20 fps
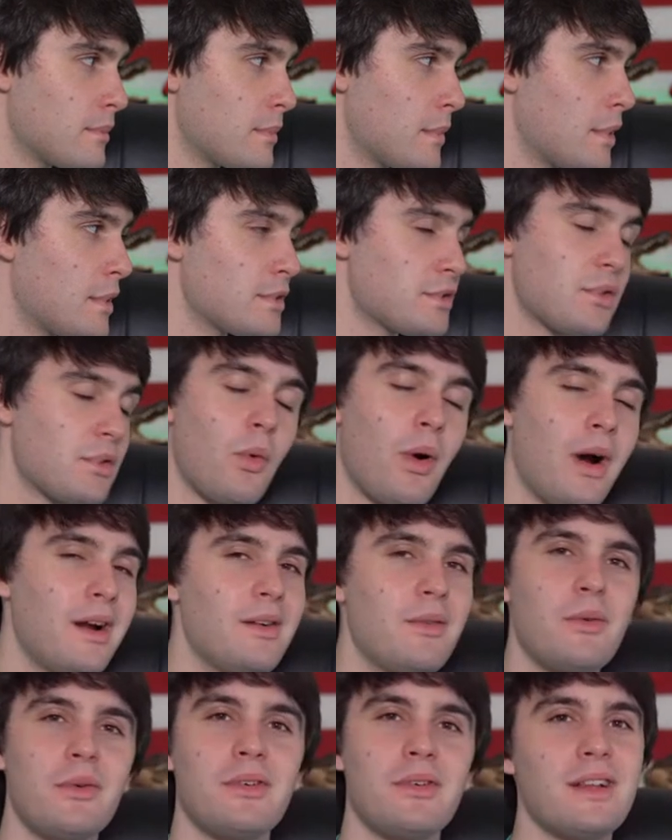So why?
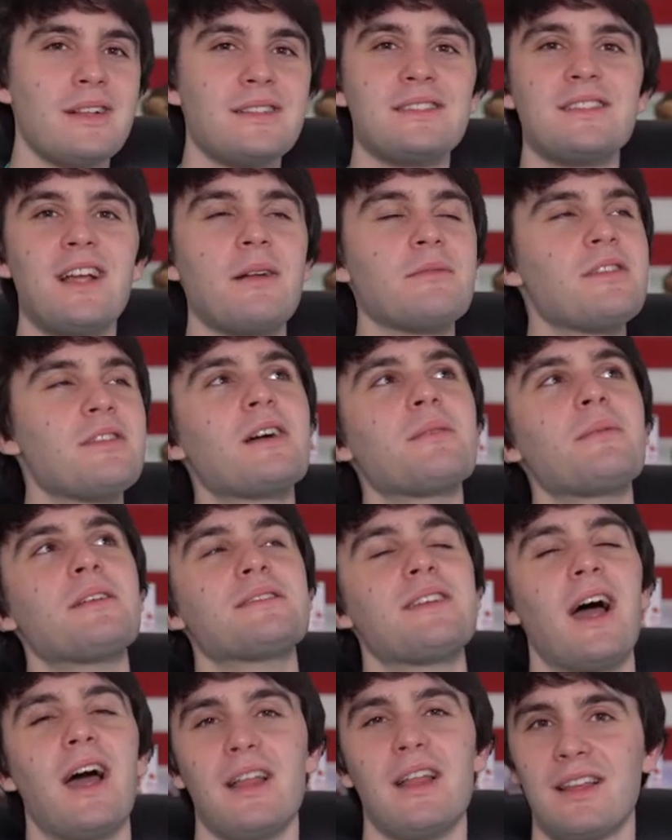Let's stop talking about
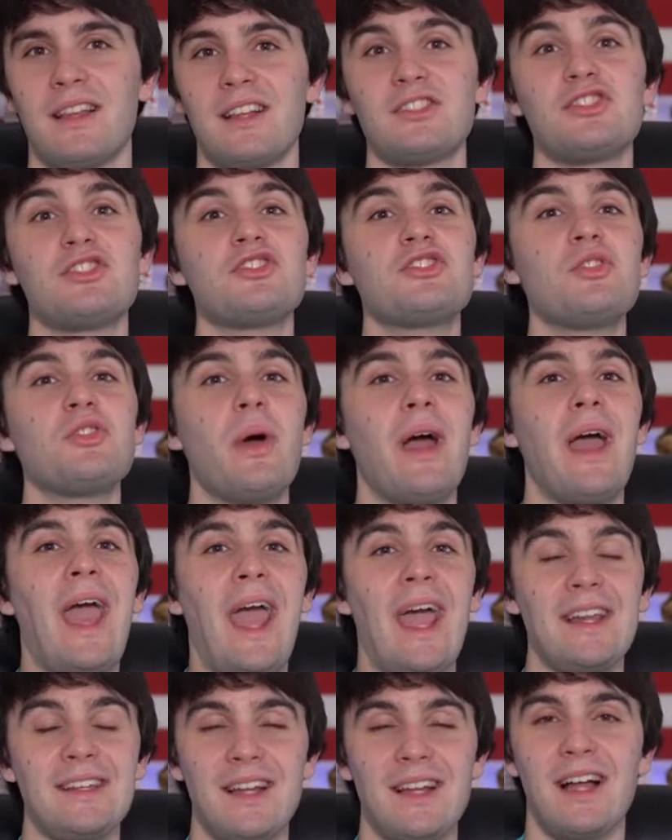dialing. Let's just do a
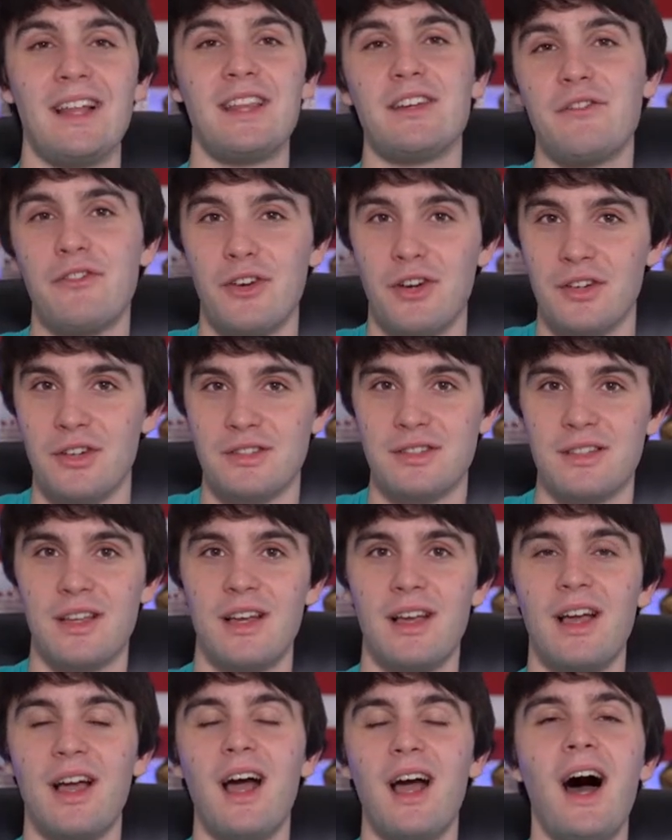hand dialing first.
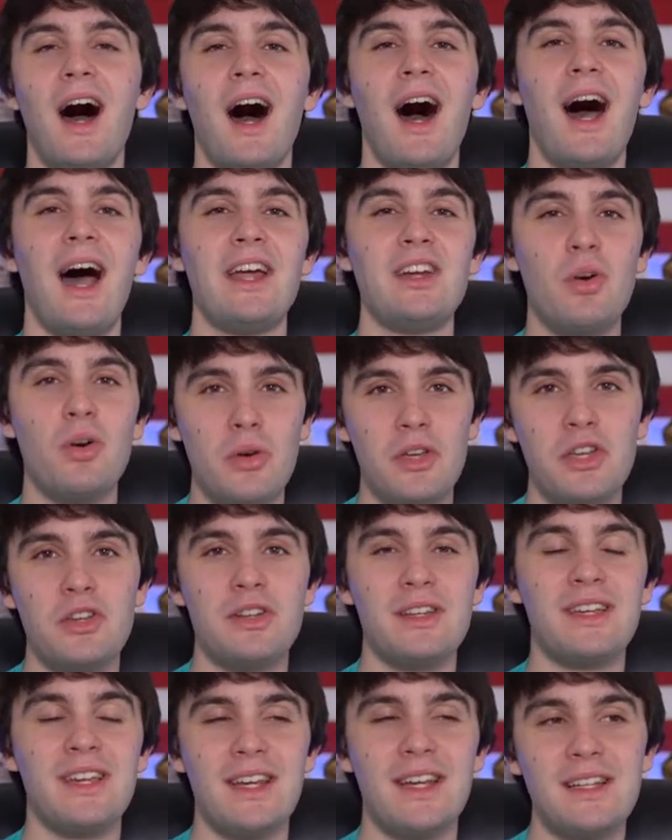Mm-hmm. I don't want you
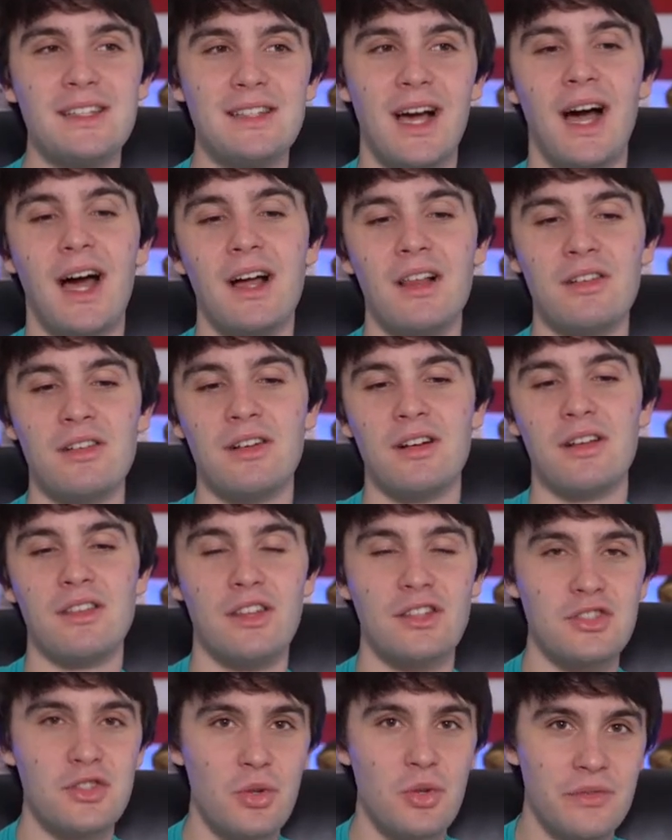to get a dialer
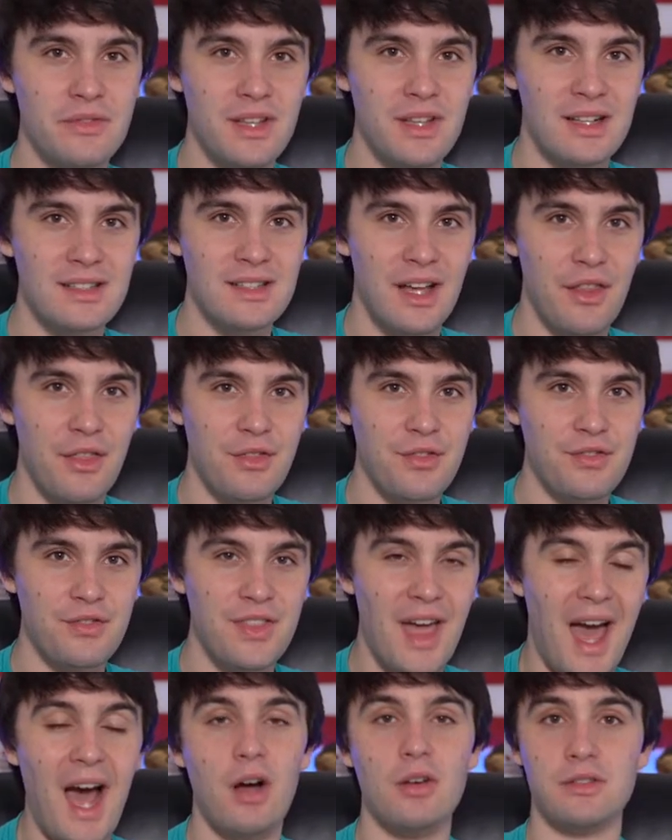unless you have done
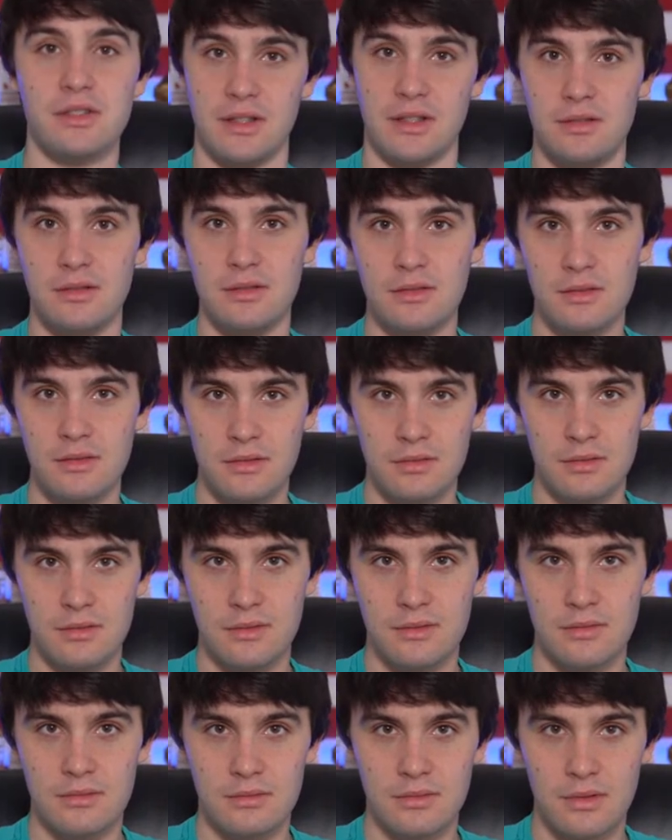1,000
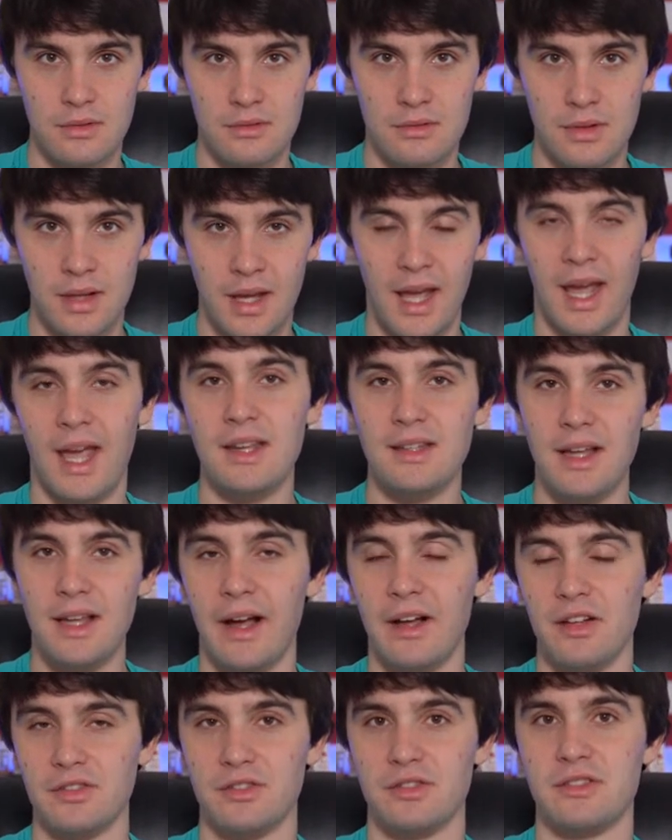hand
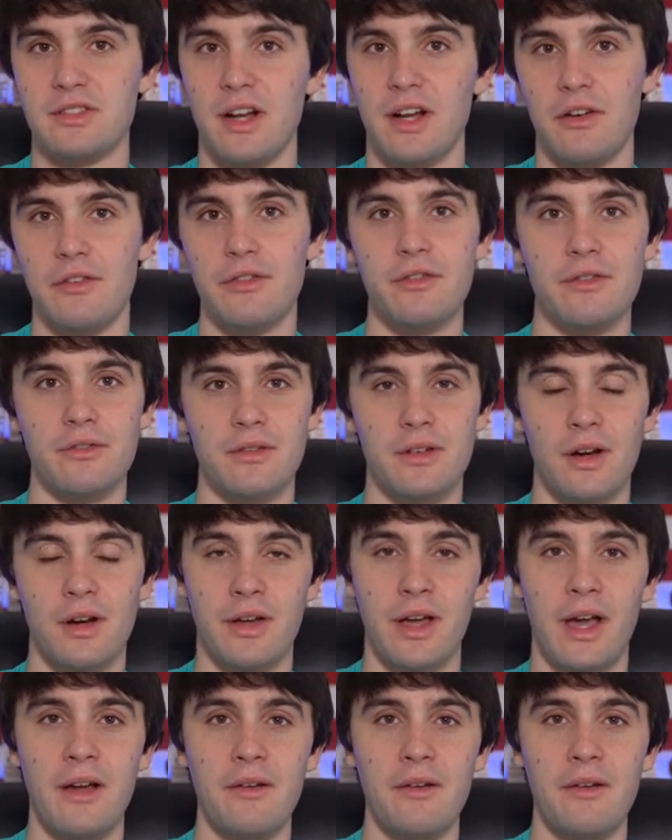dials yourself. Okay.